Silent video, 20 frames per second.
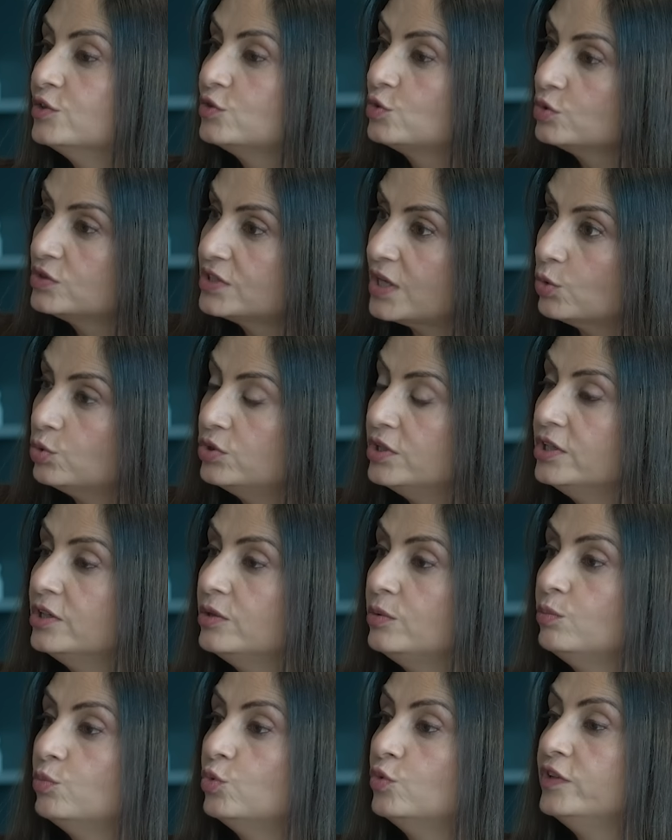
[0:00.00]
So South
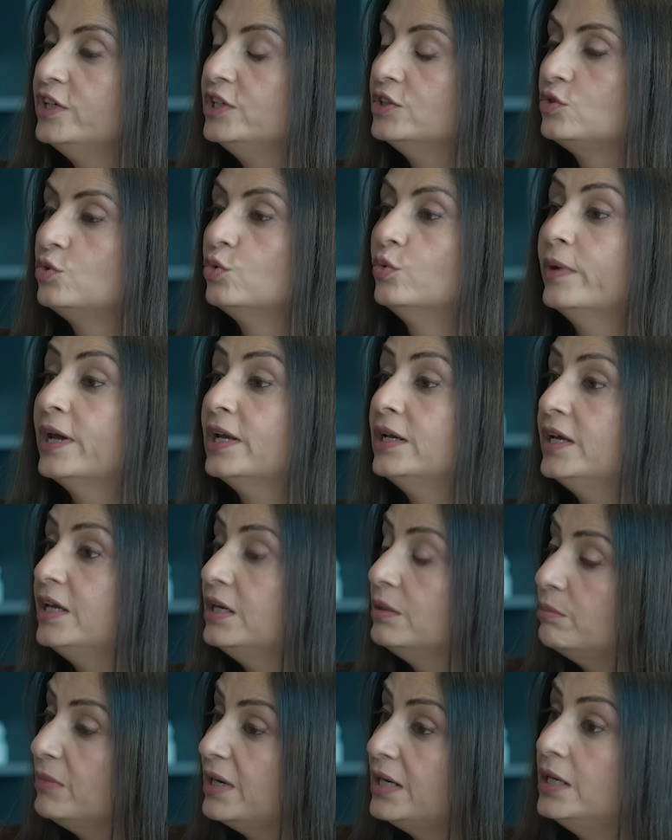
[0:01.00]
Indian movies do well
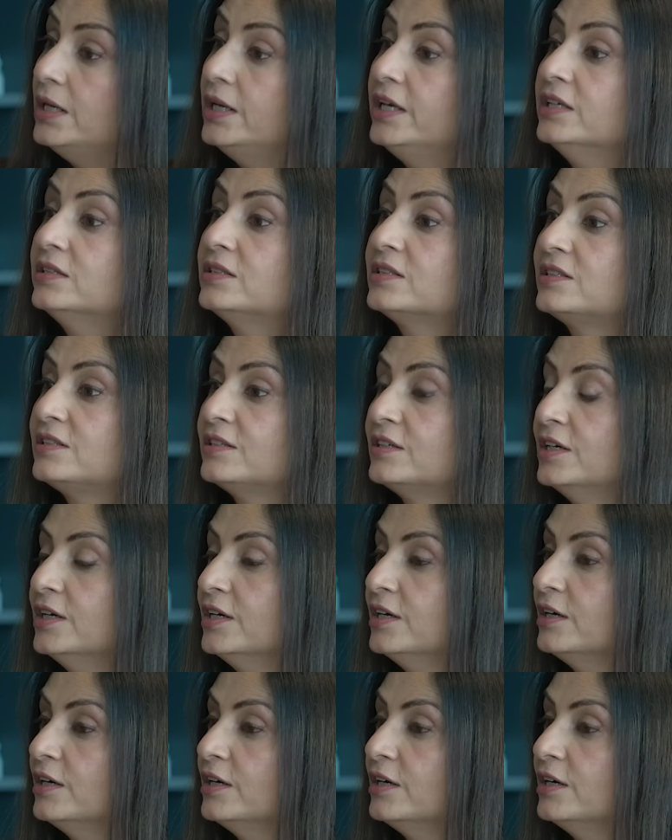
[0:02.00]
in Middle East.